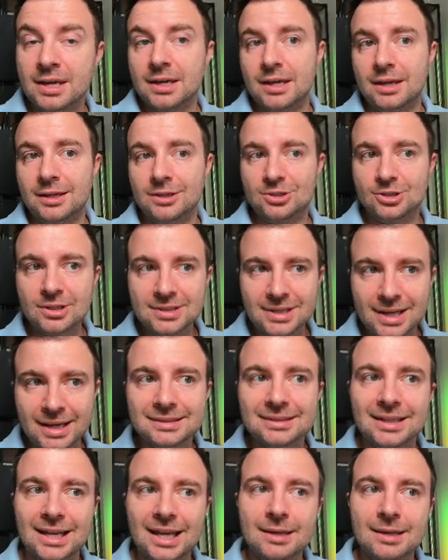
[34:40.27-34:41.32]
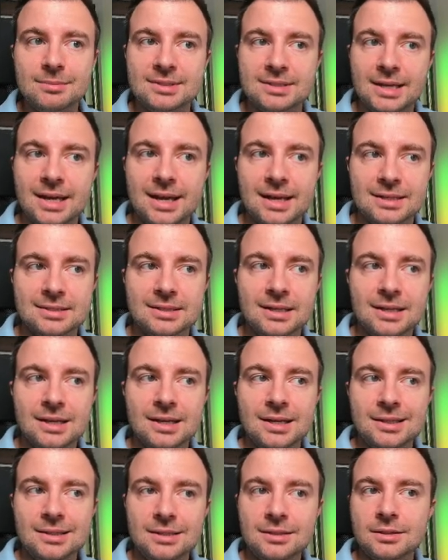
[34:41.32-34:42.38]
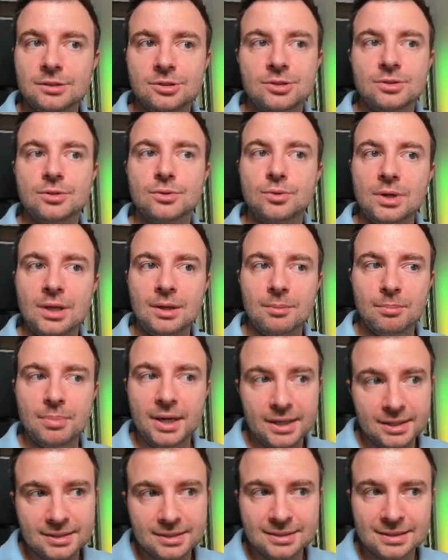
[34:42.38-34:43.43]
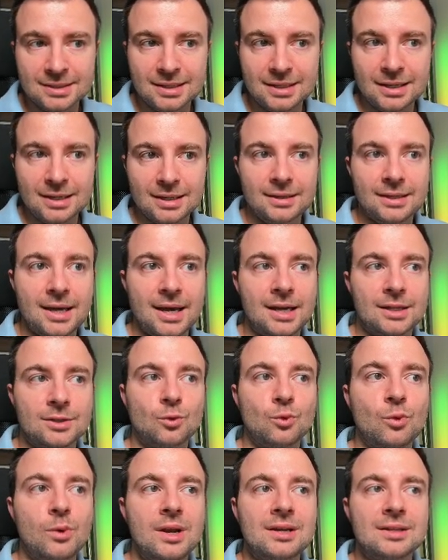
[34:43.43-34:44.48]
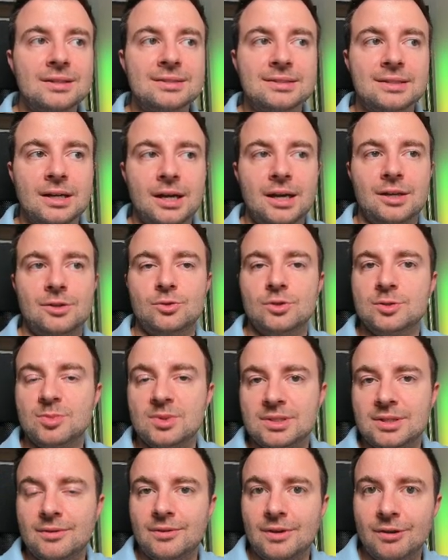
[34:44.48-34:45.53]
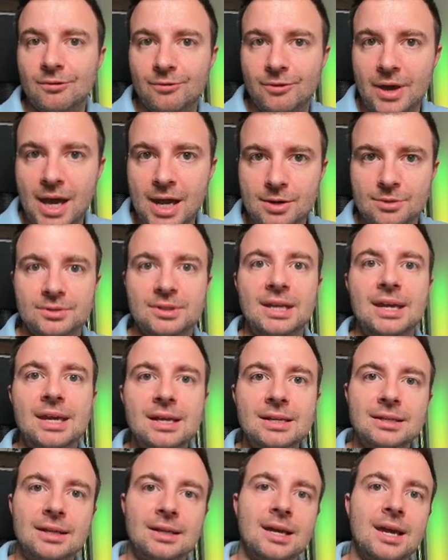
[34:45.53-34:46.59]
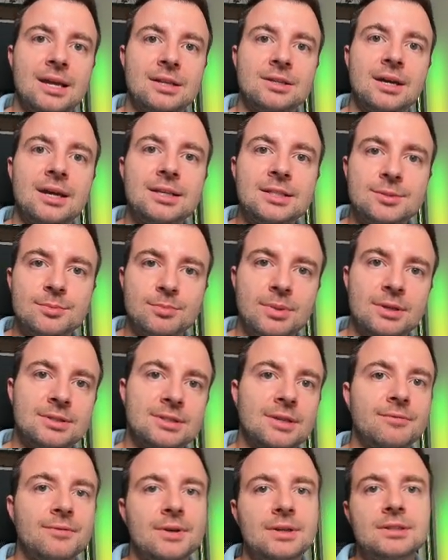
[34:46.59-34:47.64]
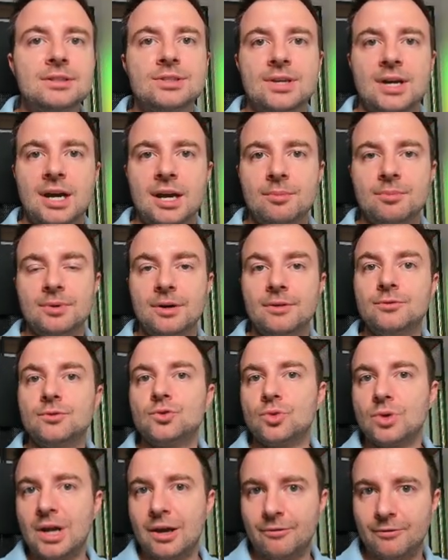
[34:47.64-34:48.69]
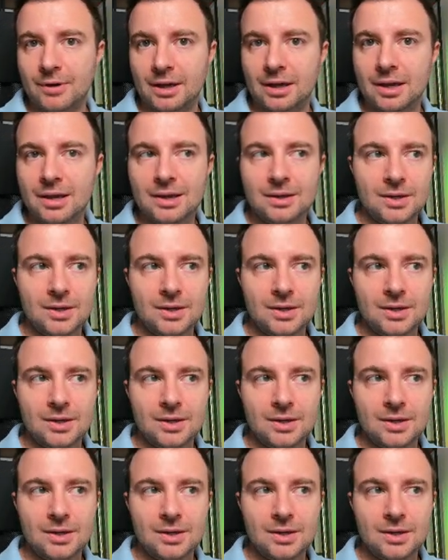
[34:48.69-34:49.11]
And just like the name says, these are just three bits that when assigned to a specific value, they indicate a specific type of traffic.